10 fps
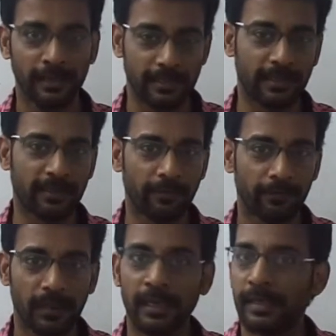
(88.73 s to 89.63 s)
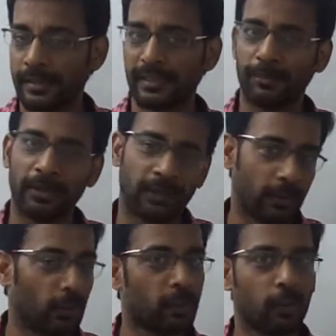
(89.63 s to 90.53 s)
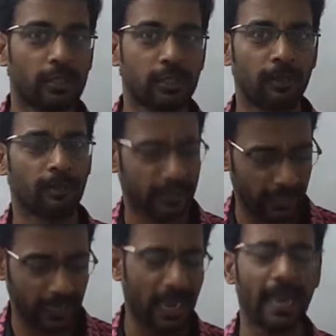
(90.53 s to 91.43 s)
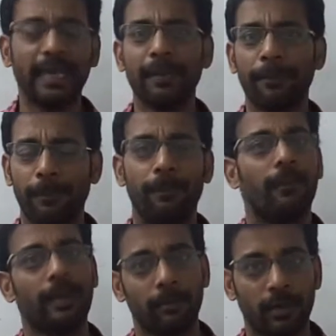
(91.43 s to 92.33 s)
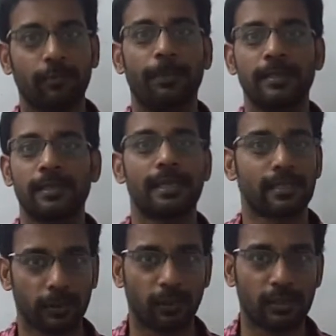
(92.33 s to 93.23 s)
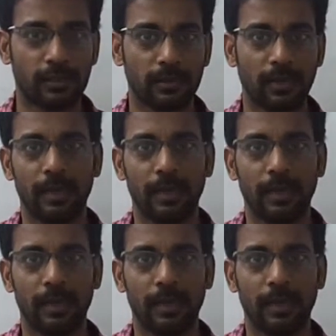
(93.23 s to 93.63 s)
He said, see Tamil, you go to workshop, take any number of pages as notes.